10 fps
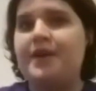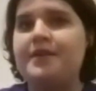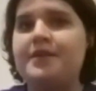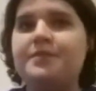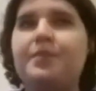
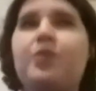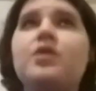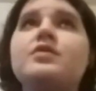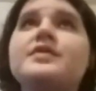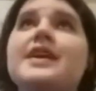There's
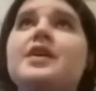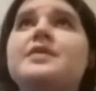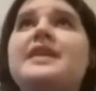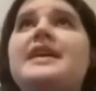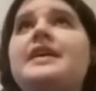portals not
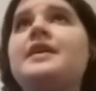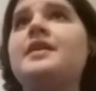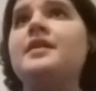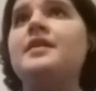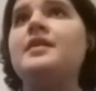only,
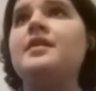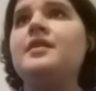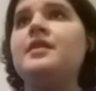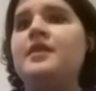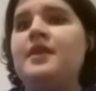
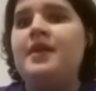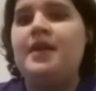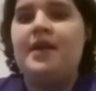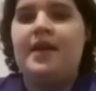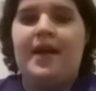
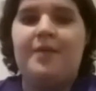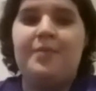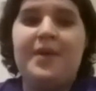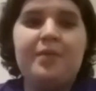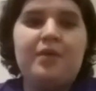and
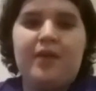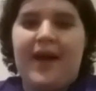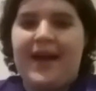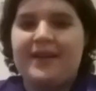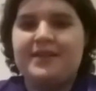people
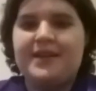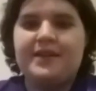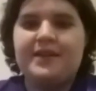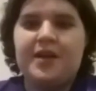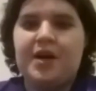accidentally
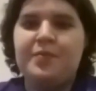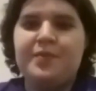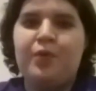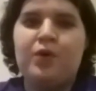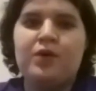open
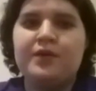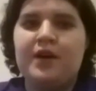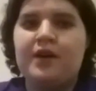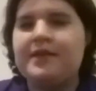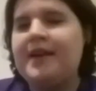portals all
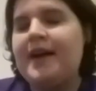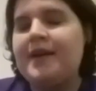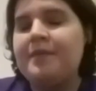the time.